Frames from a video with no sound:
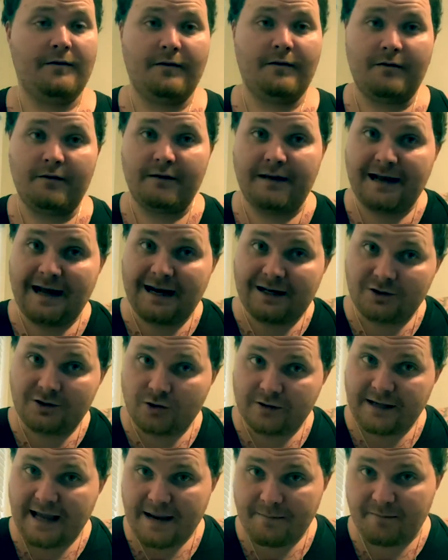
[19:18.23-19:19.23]
they got a little
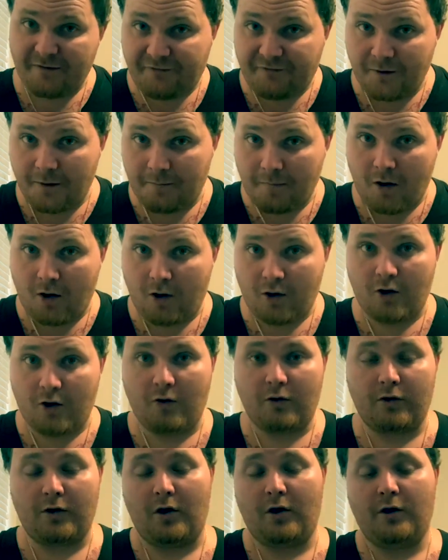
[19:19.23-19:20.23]
game of football
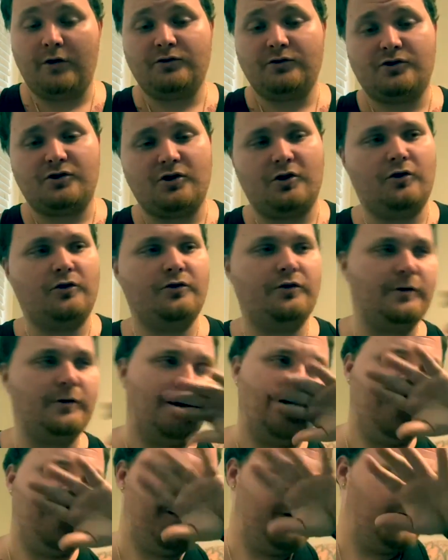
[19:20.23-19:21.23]
going on. So, you
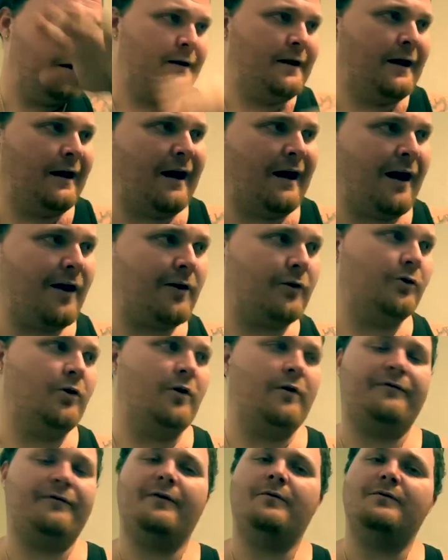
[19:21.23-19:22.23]
know, I don't
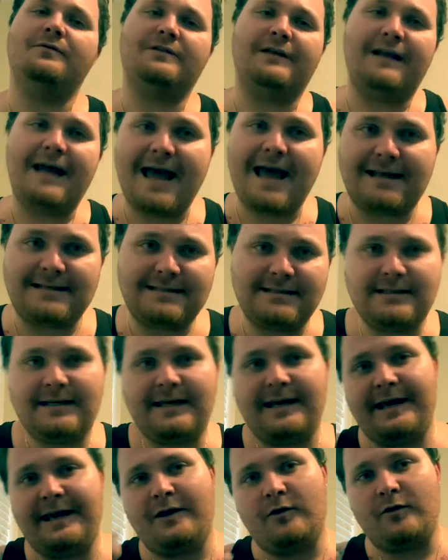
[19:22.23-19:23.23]
know if it was an
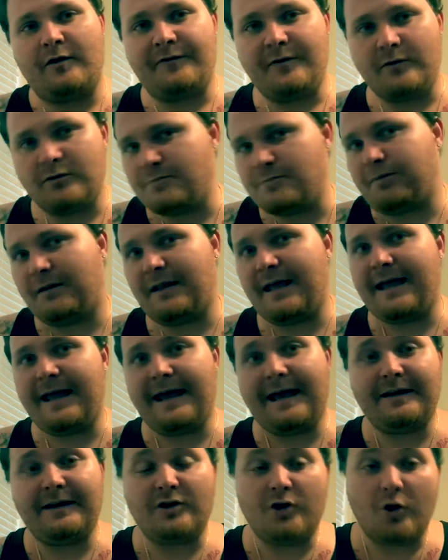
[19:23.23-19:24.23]
accident or if it was
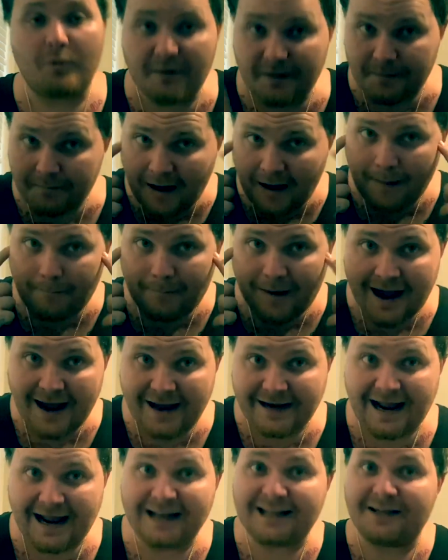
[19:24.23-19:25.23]
planned, you know, but in my
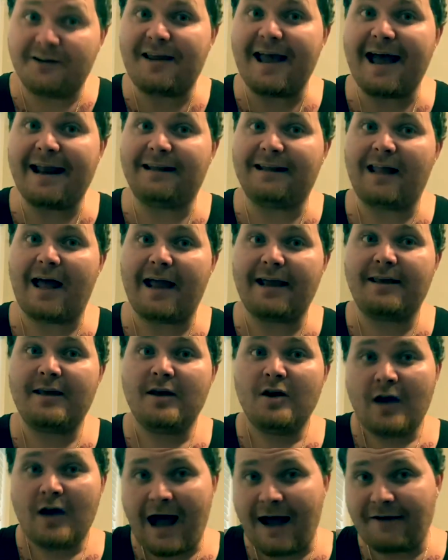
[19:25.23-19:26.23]
mind, I look at it like
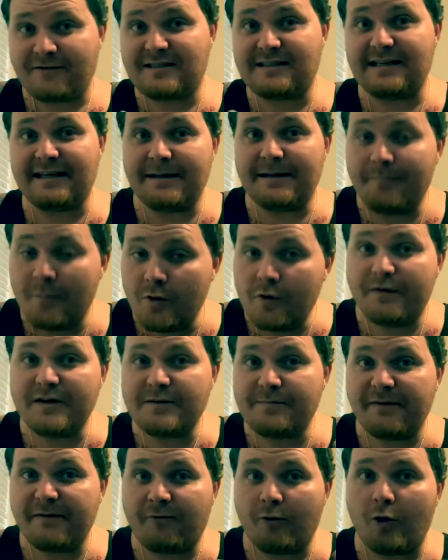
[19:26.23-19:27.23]
I've seen in movies
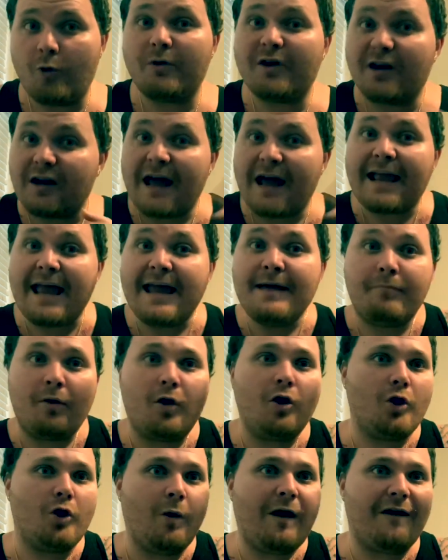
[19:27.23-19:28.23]
before where they're like, hey,
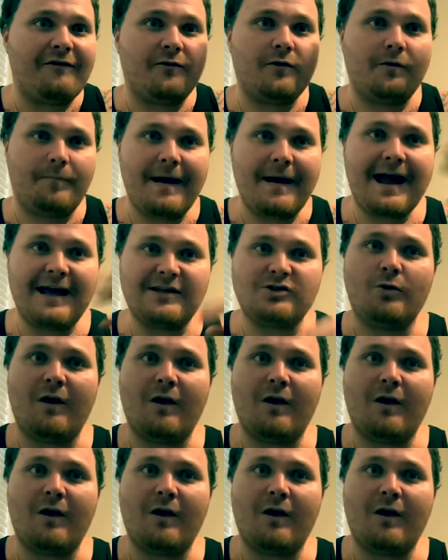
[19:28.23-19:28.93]
bro, go out for a pass.